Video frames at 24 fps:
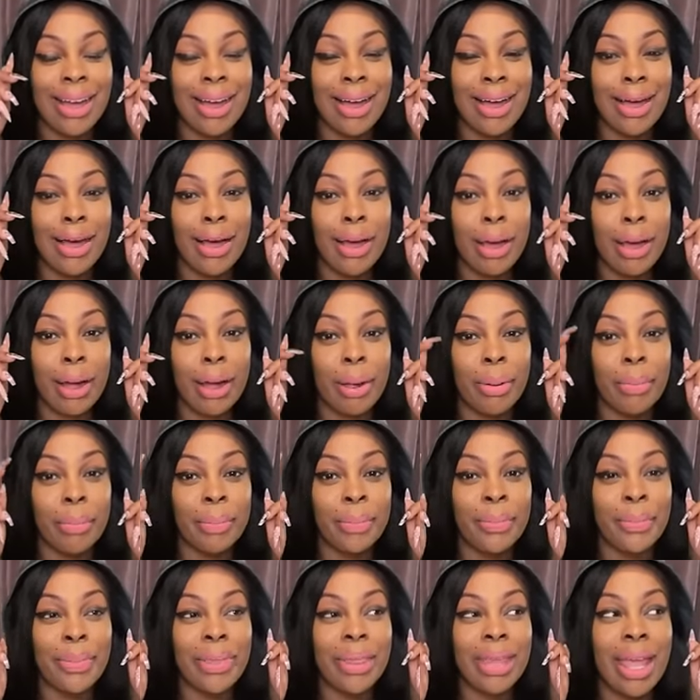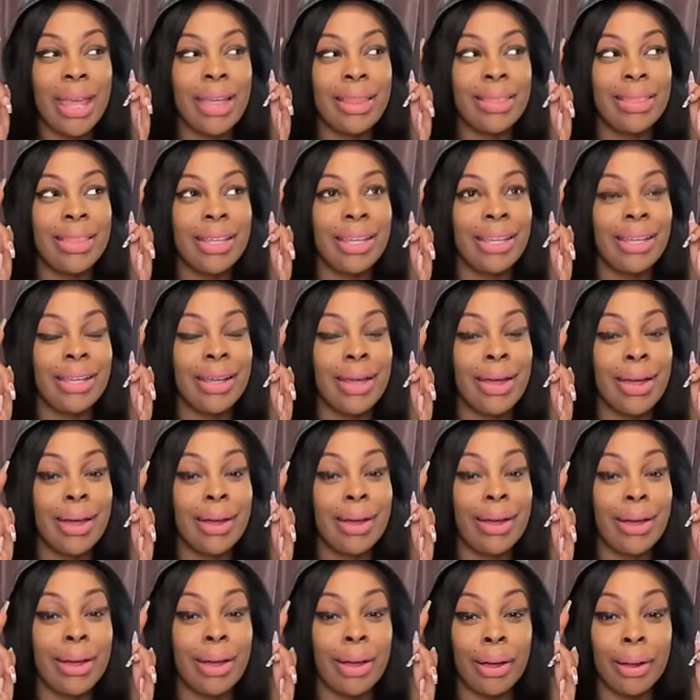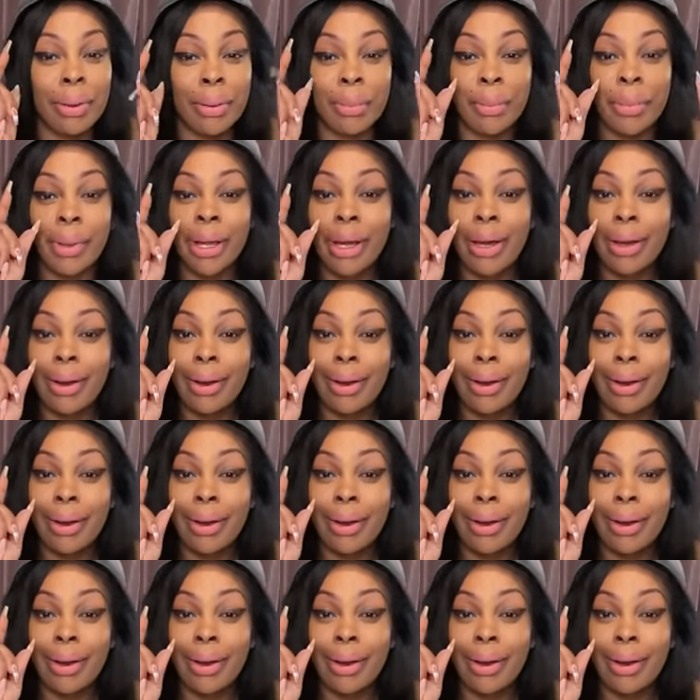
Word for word: Um, the um,